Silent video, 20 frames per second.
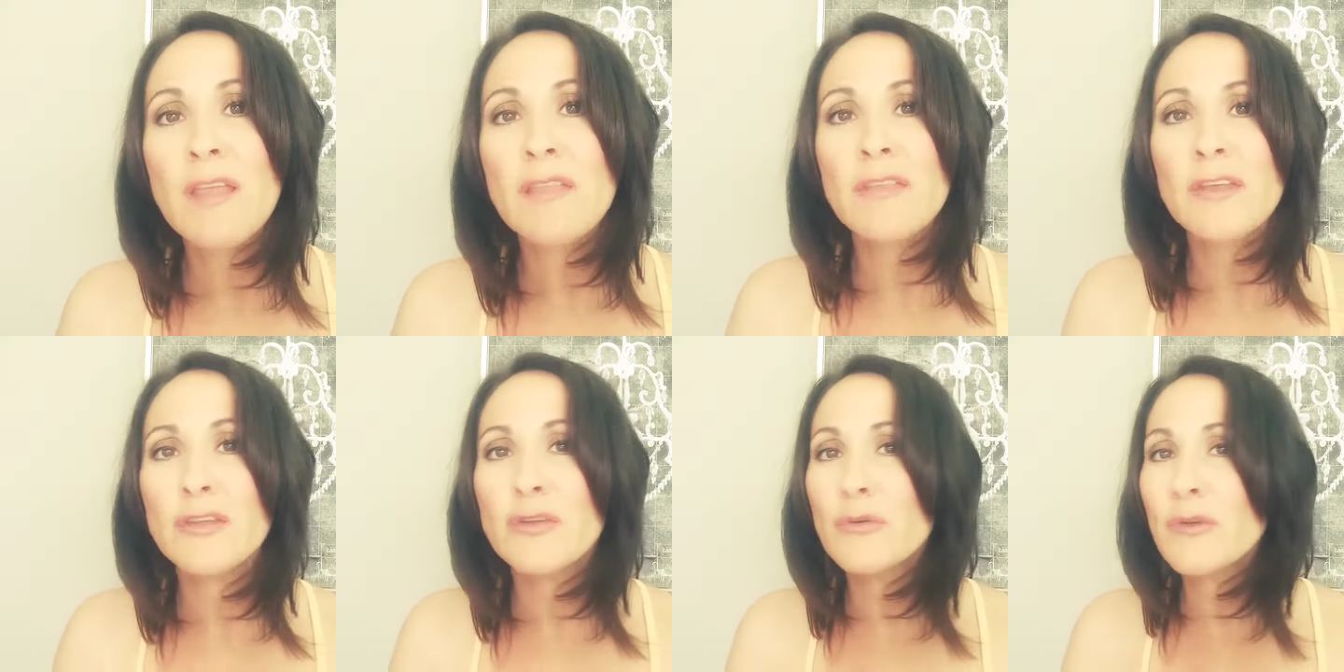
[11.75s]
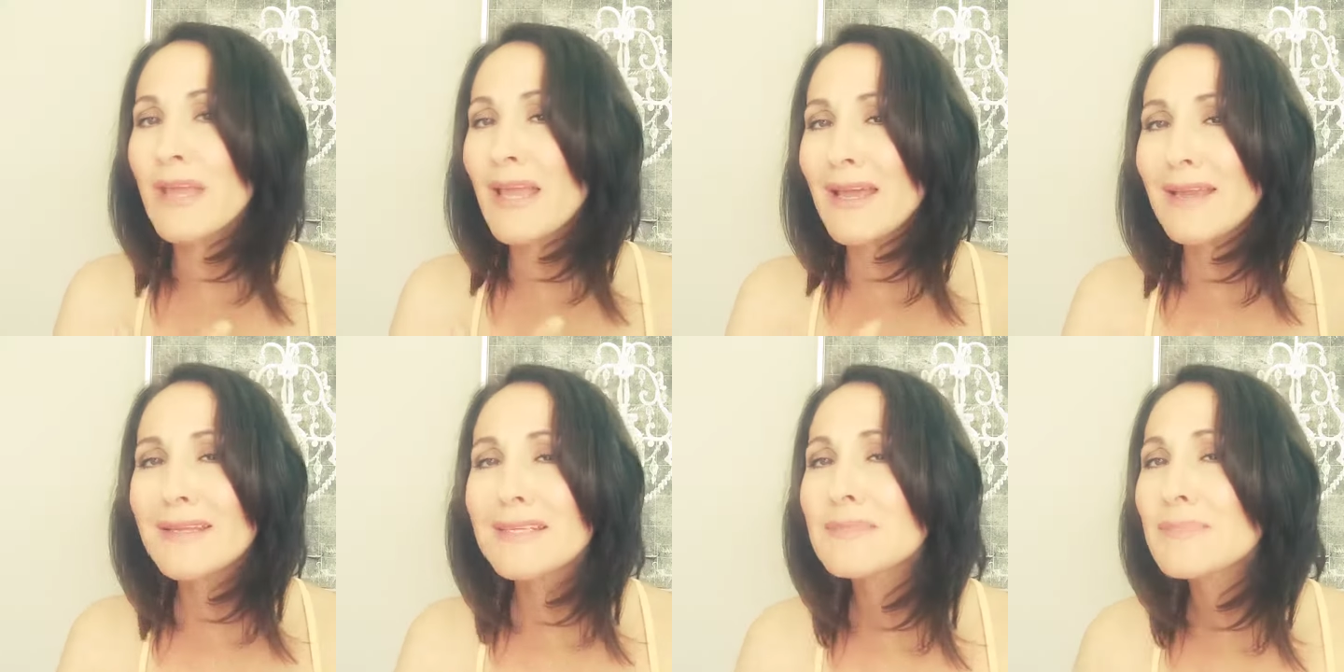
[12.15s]
then you
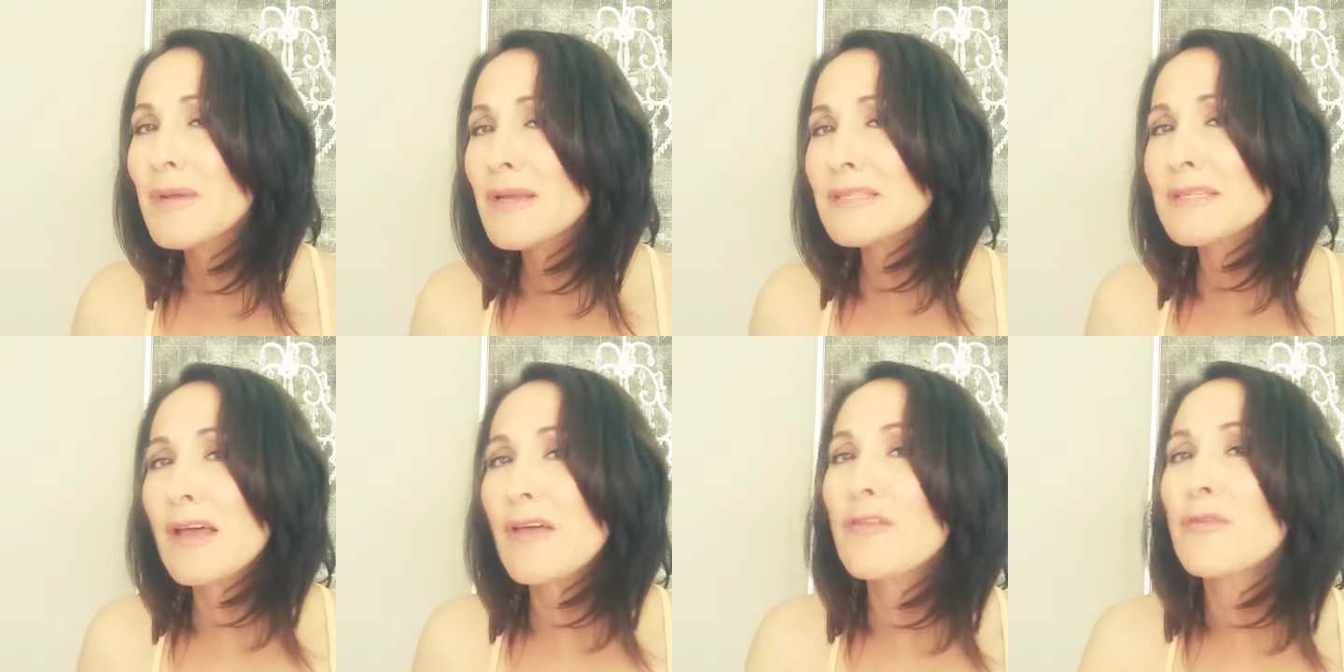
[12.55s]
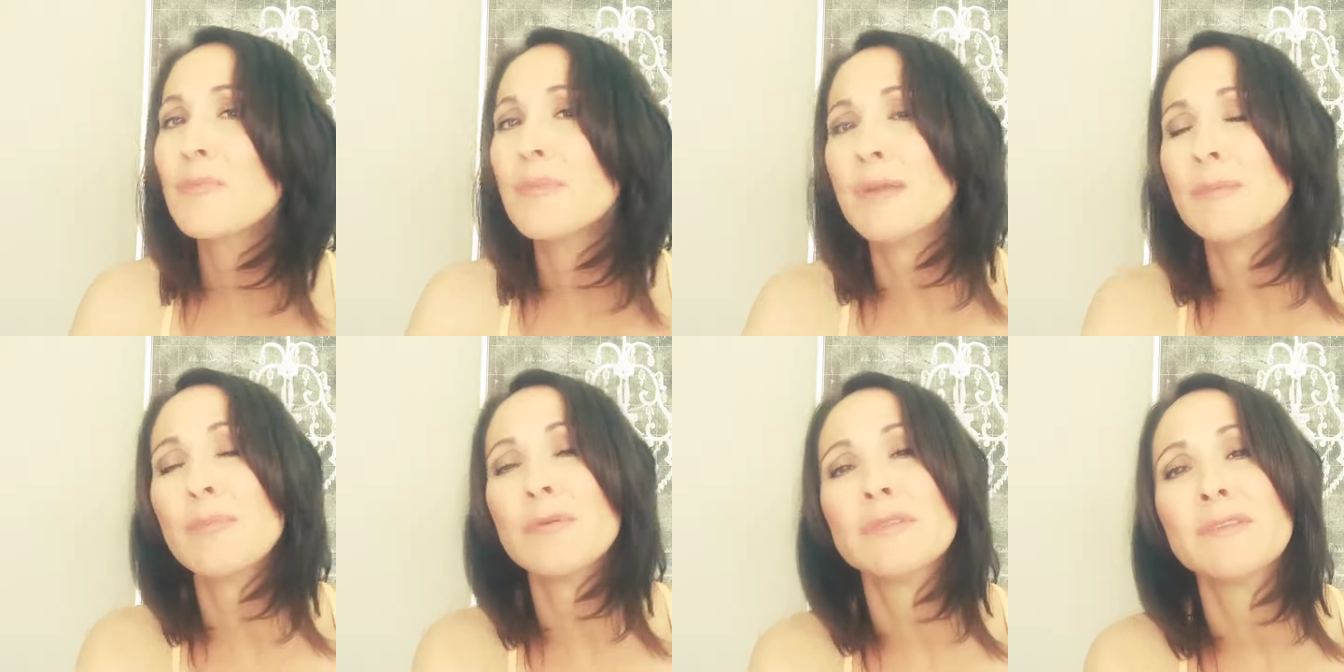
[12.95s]
can't expect other
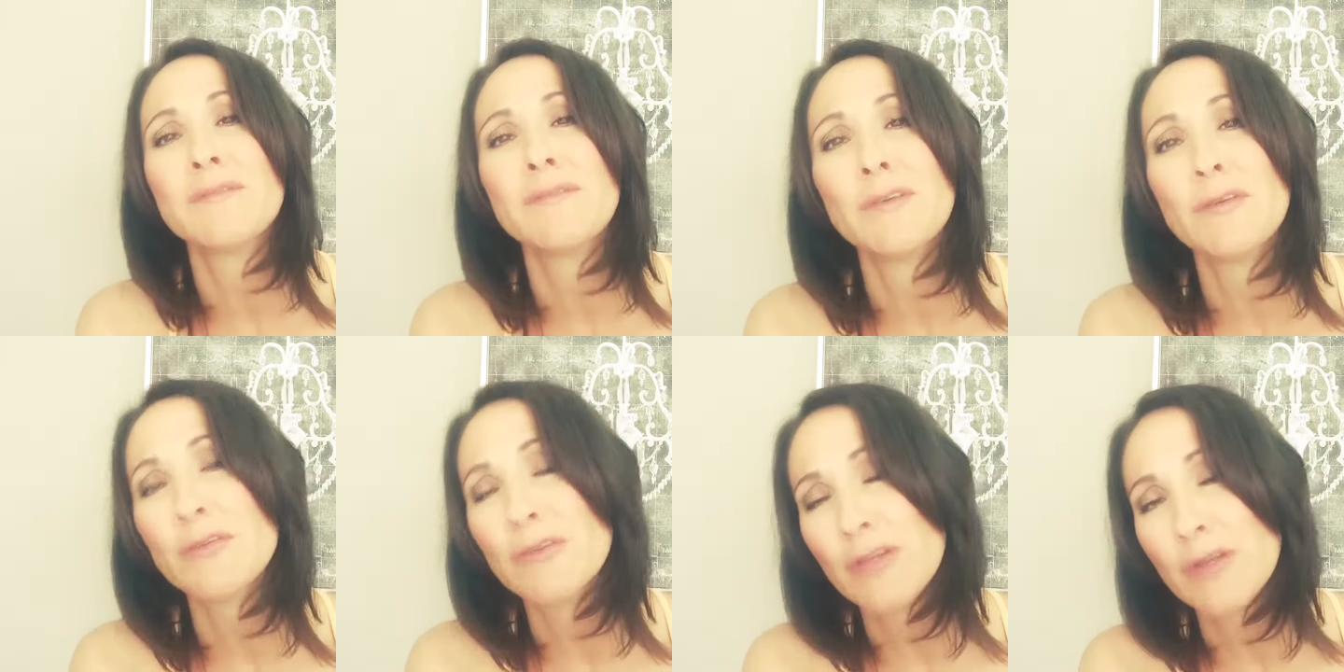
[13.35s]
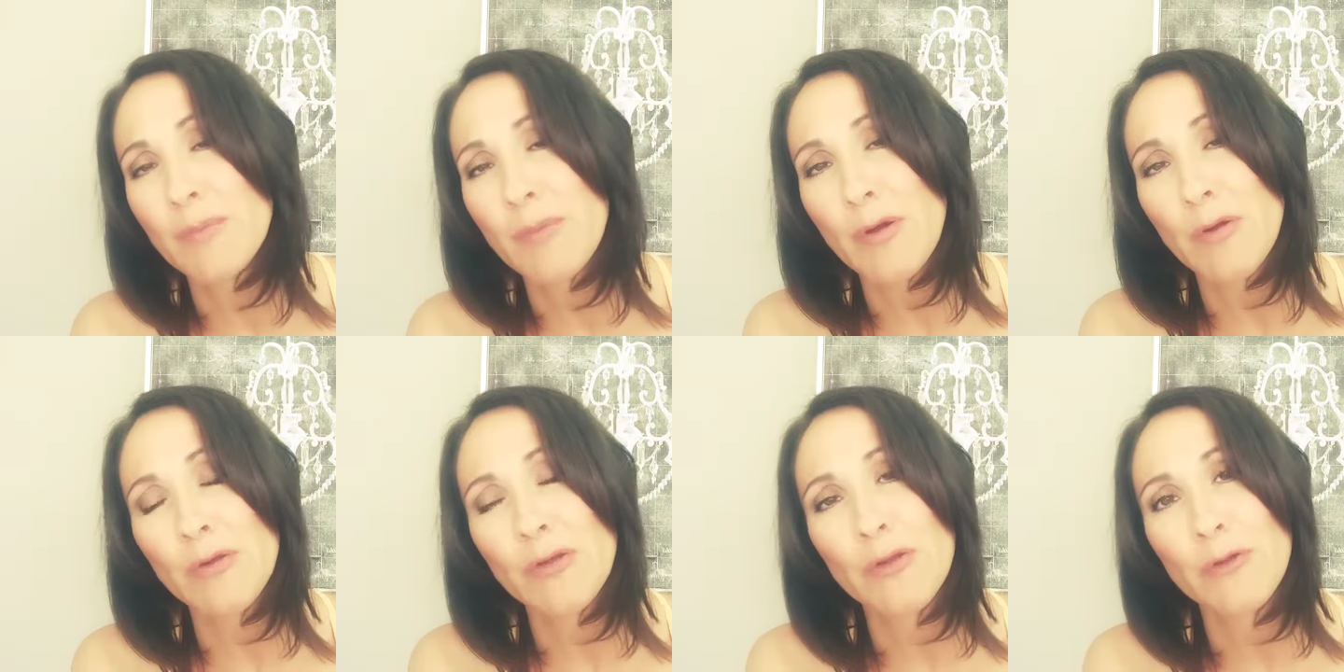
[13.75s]
people to feel good
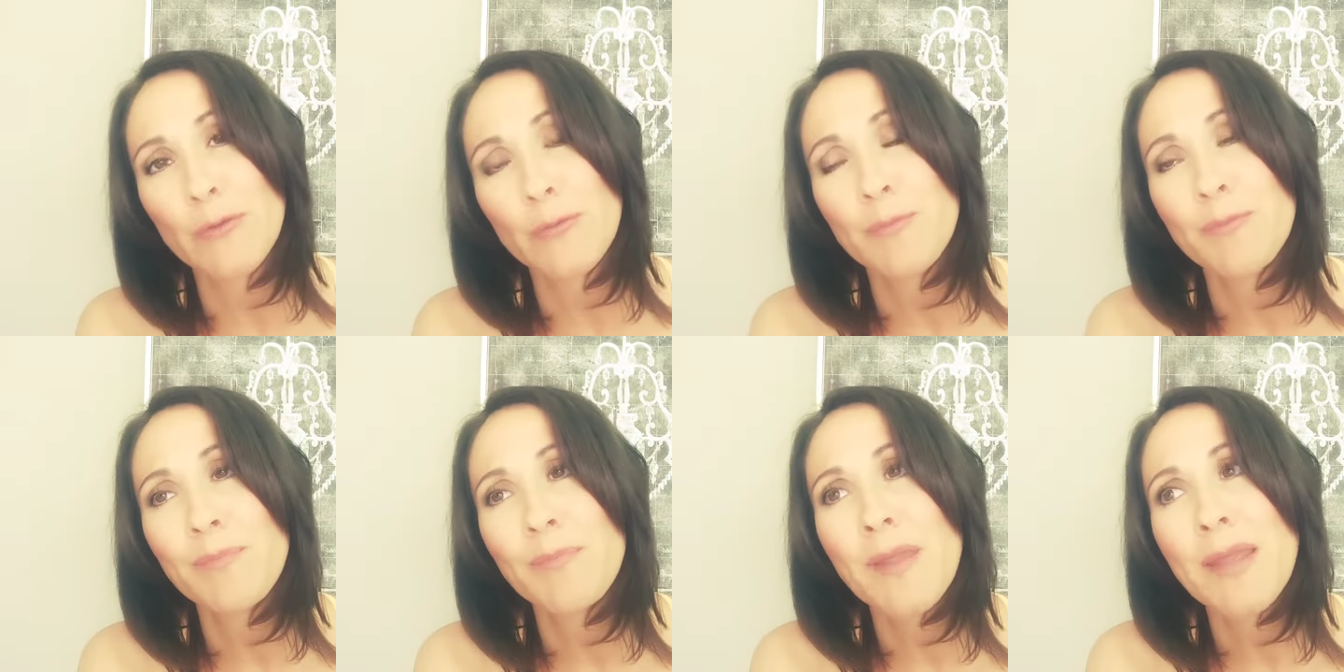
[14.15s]
about you